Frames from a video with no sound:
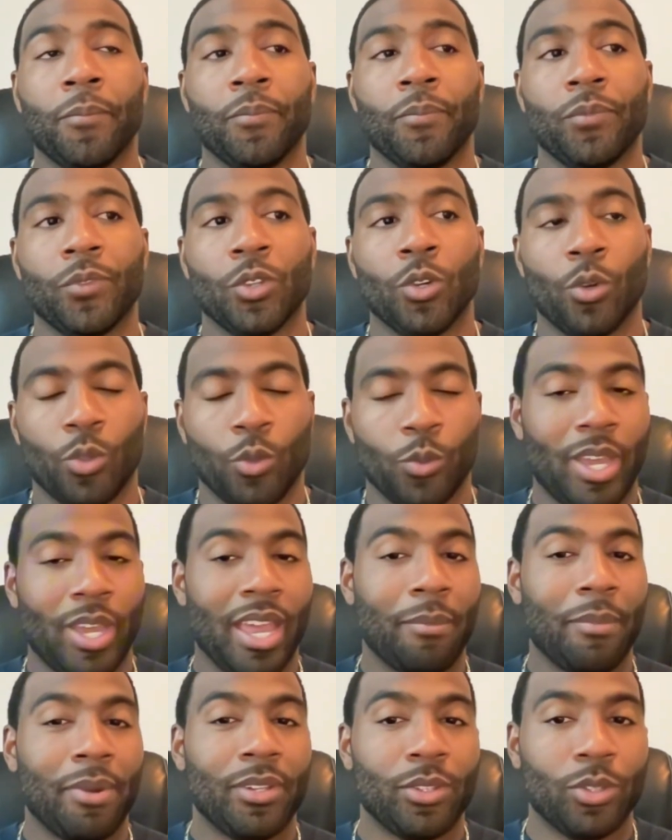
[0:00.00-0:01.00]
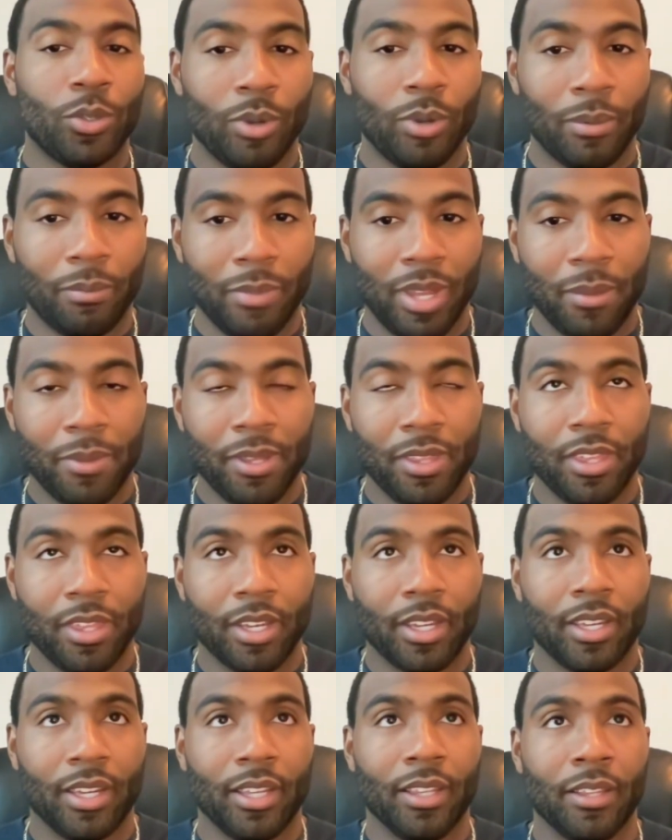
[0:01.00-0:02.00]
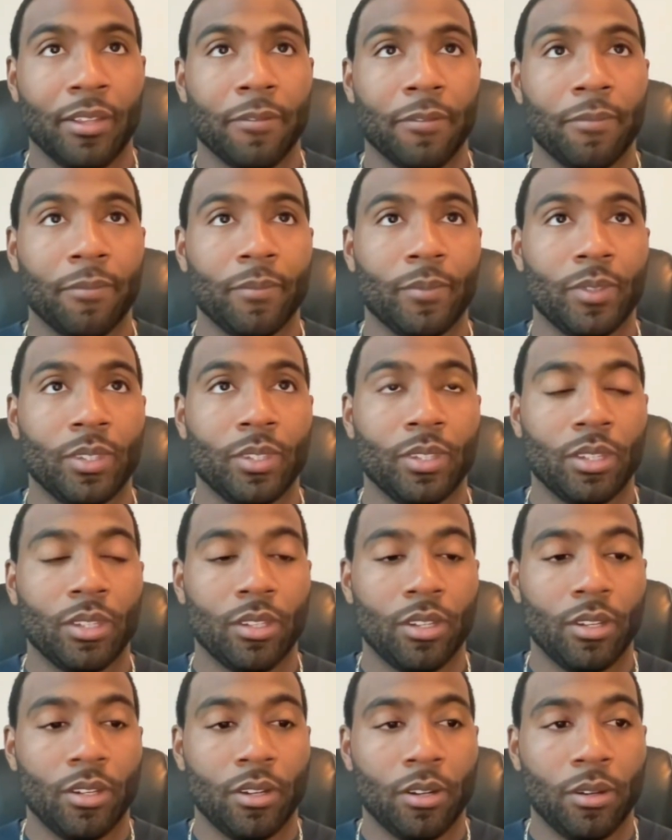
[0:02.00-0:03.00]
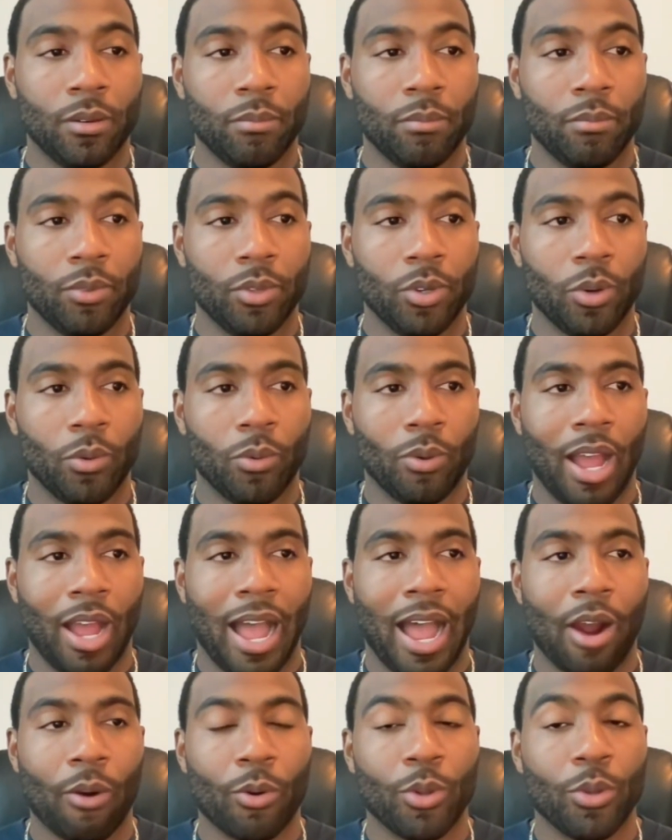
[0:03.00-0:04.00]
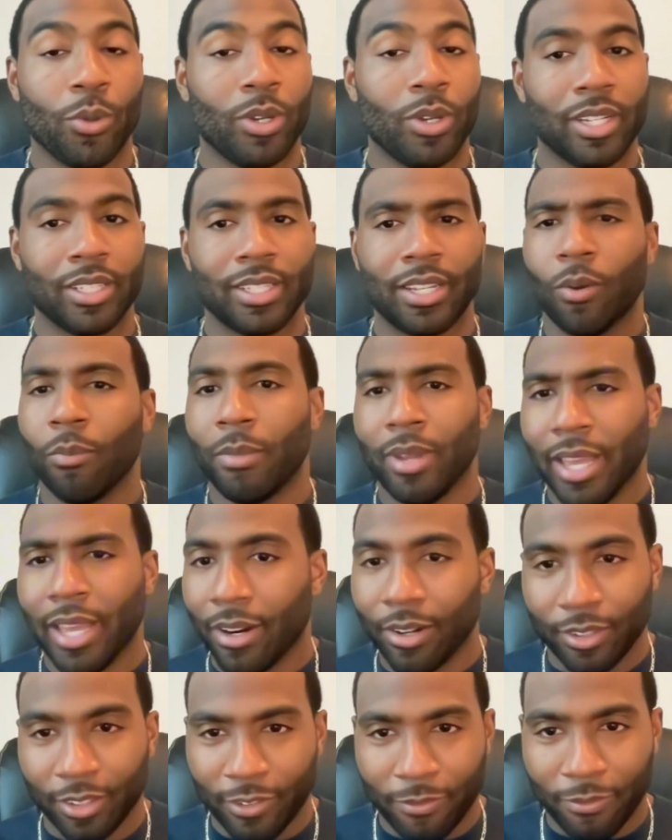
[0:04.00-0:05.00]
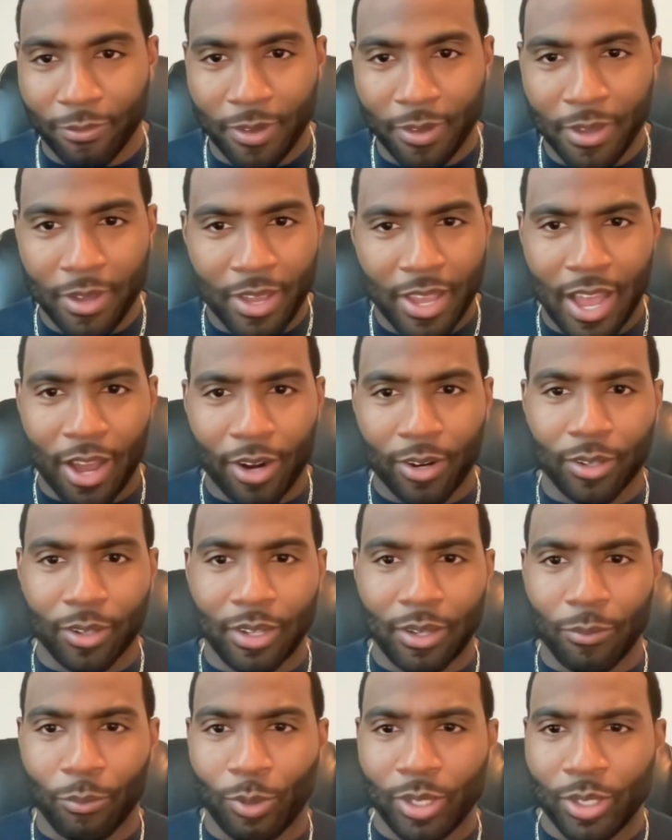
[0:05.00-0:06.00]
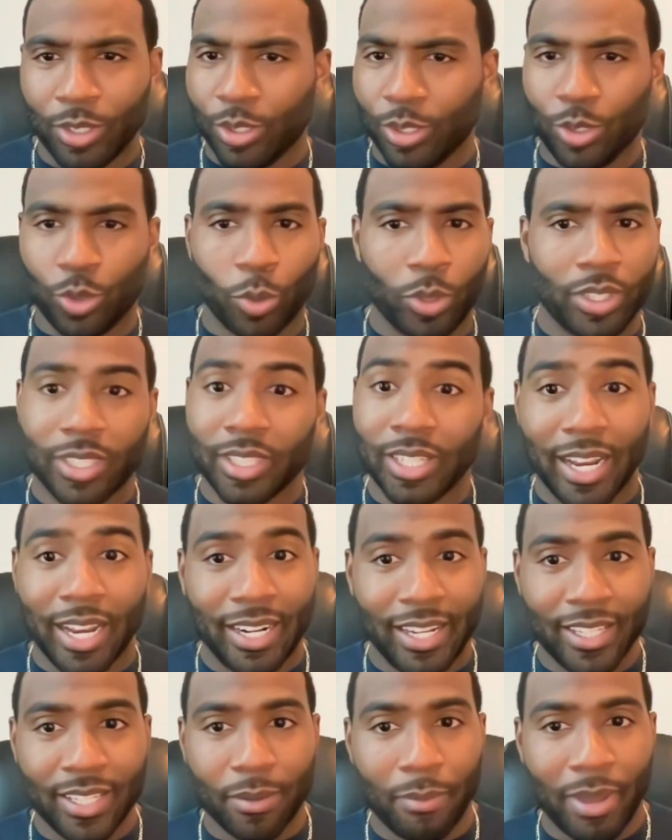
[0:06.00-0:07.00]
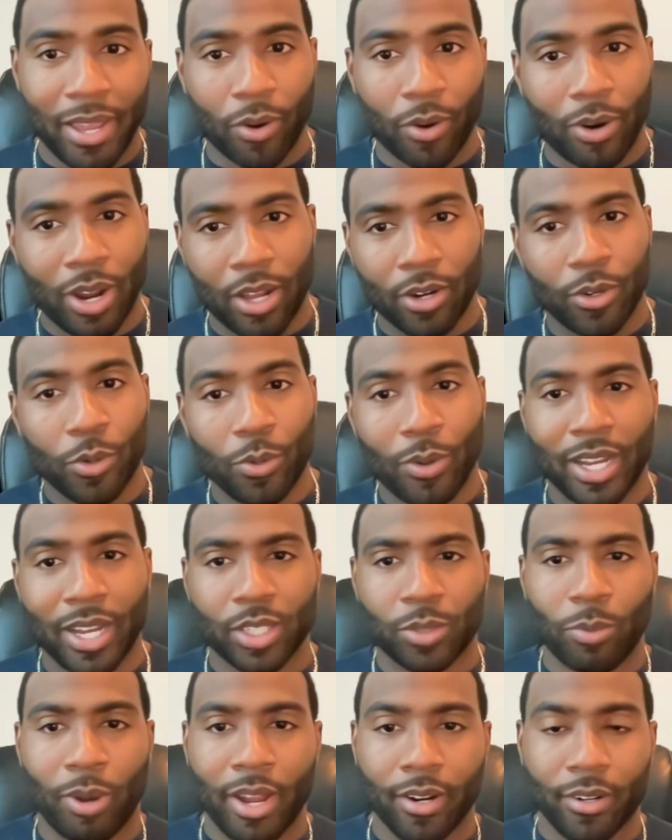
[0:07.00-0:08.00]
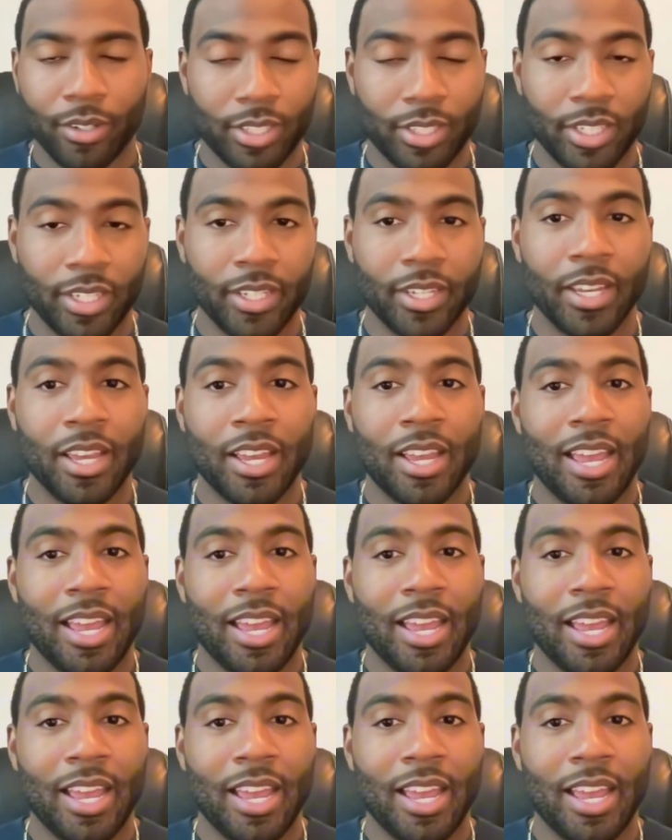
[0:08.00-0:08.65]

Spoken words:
you came into it maybe thinking how are you going to tell me how to live, what choices I need to make, or how to do X, Y, or Z?